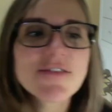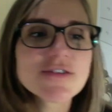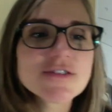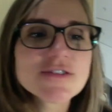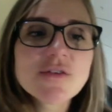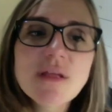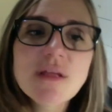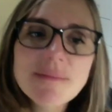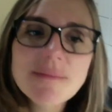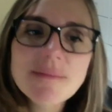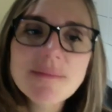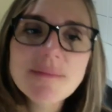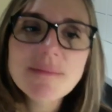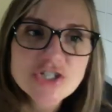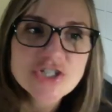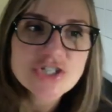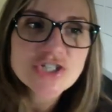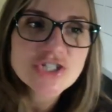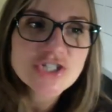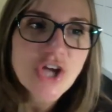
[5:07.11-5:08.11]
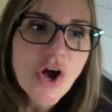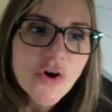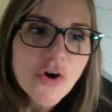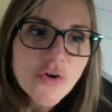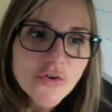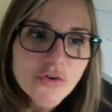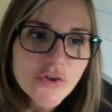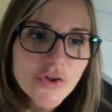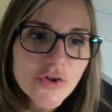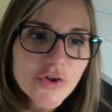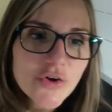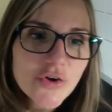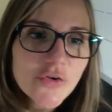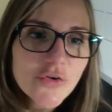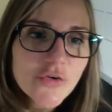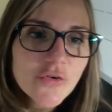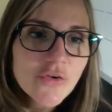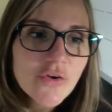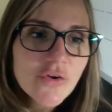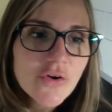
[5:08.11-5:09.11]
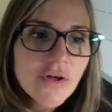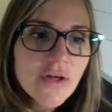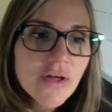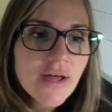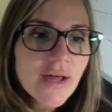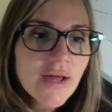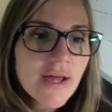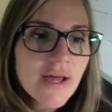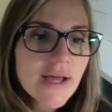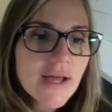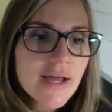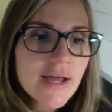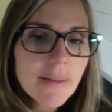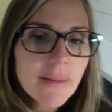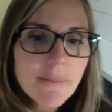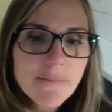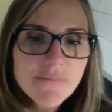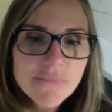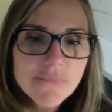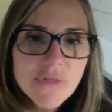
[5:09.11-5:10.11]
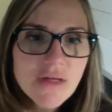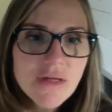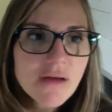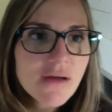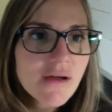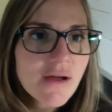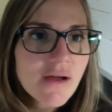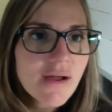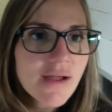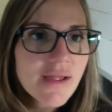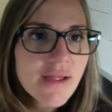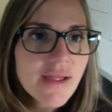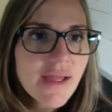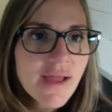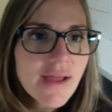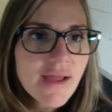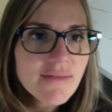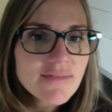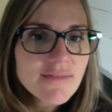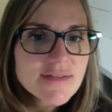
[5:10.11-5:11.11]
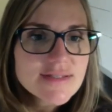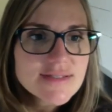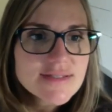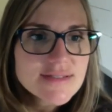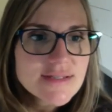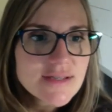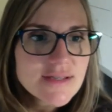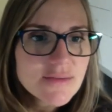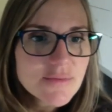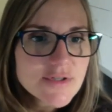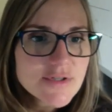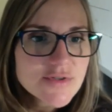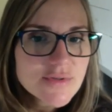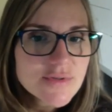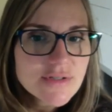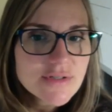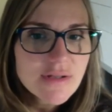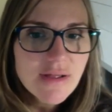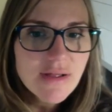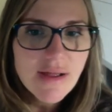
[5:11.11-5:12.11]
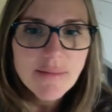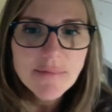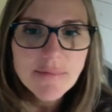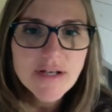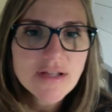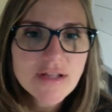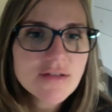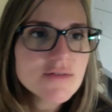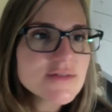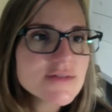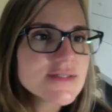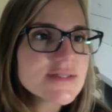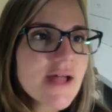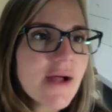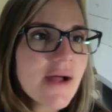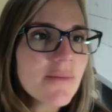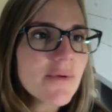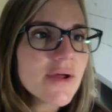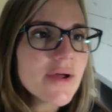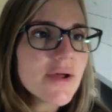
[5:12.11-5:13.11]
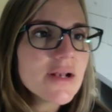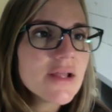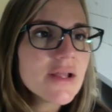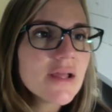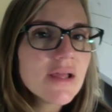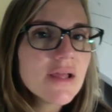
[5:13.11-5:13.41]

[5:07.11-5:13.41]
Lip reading: So let me just show you, I have, let's see which one, I'm gonna use that one.